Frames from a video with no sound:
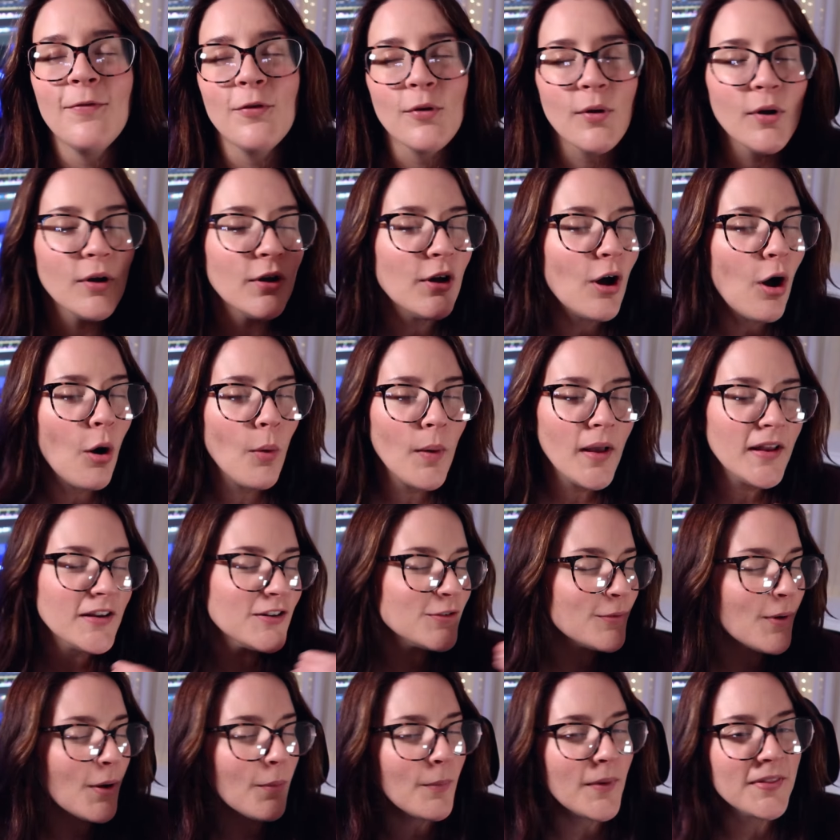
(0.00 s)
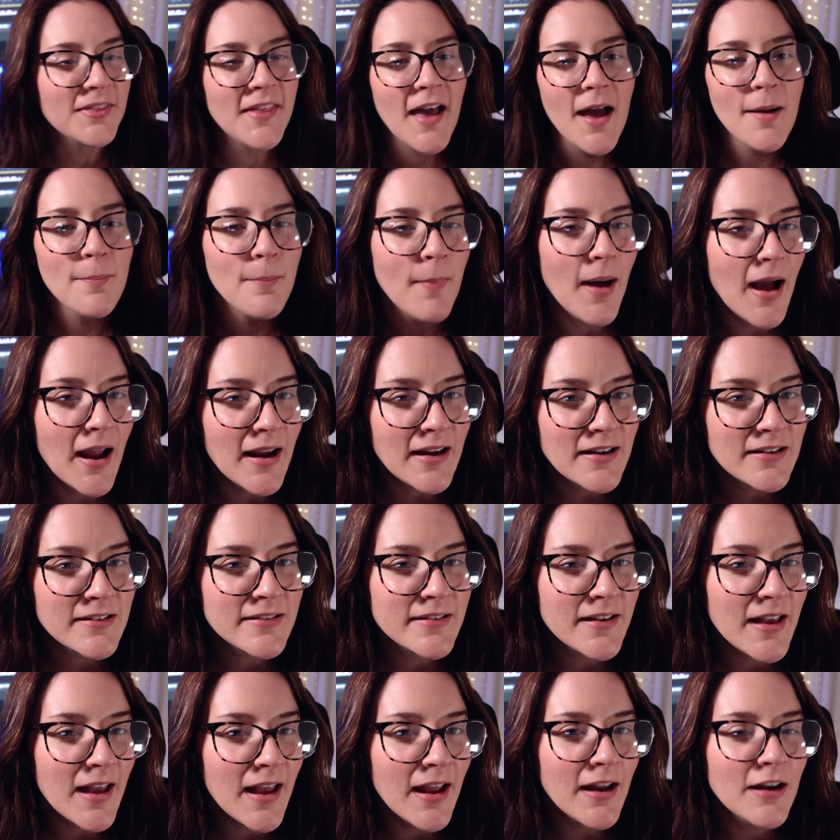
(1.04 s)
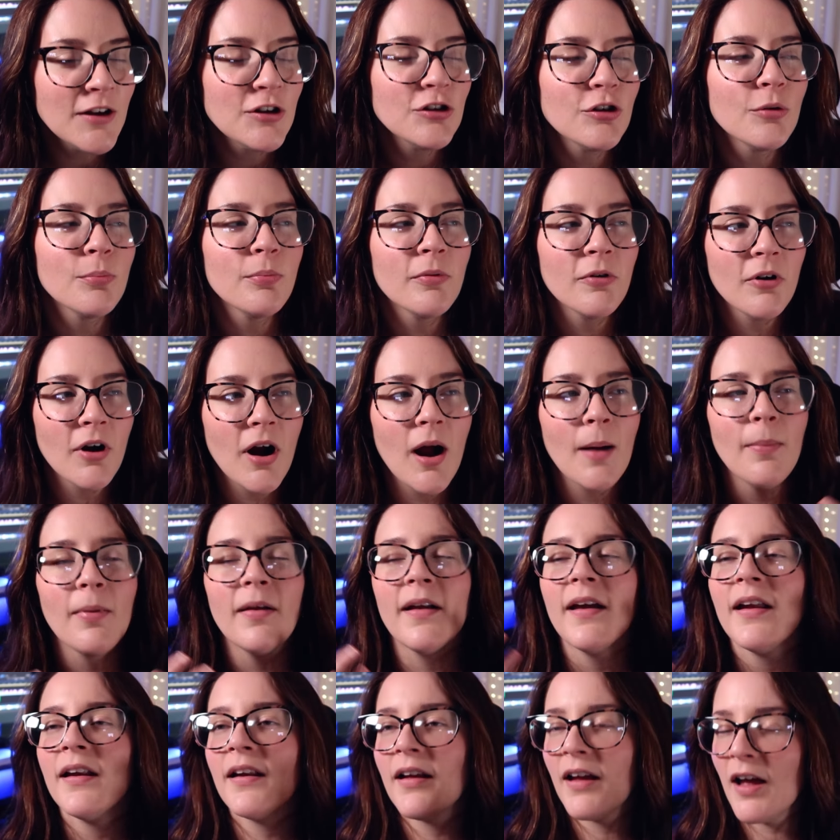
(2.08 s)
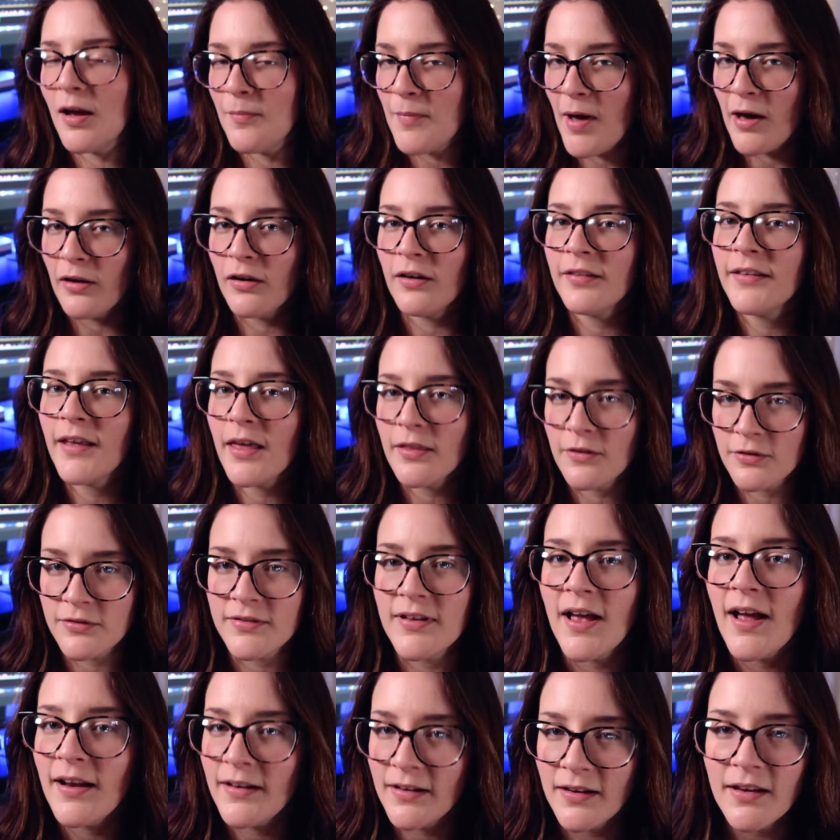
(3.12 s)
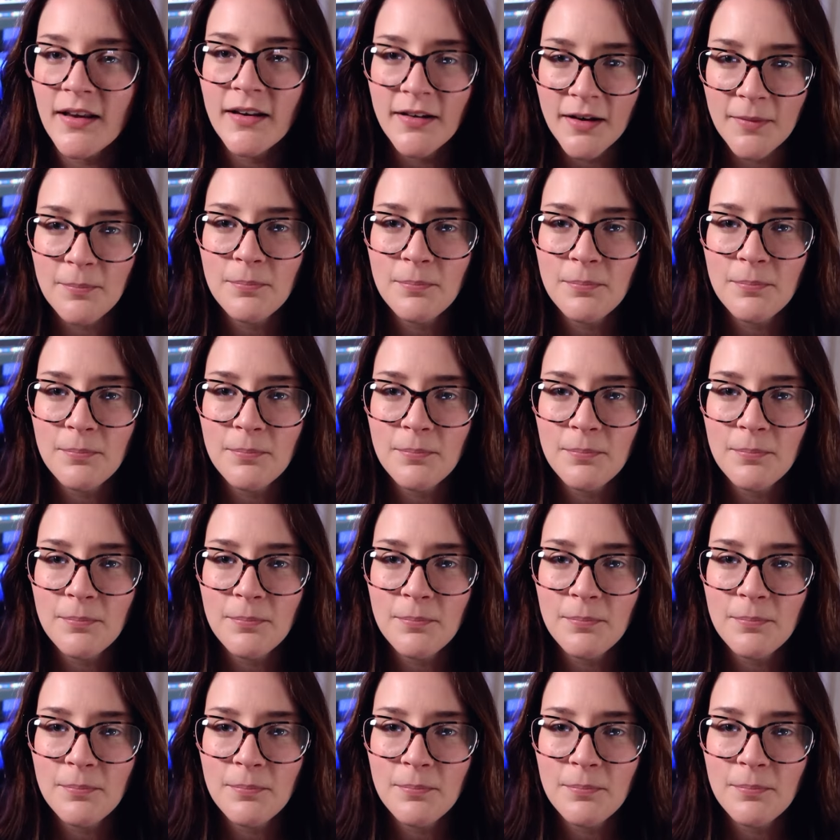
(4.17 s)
If you can go into it with that mindset, you're probably going to come out on the other side in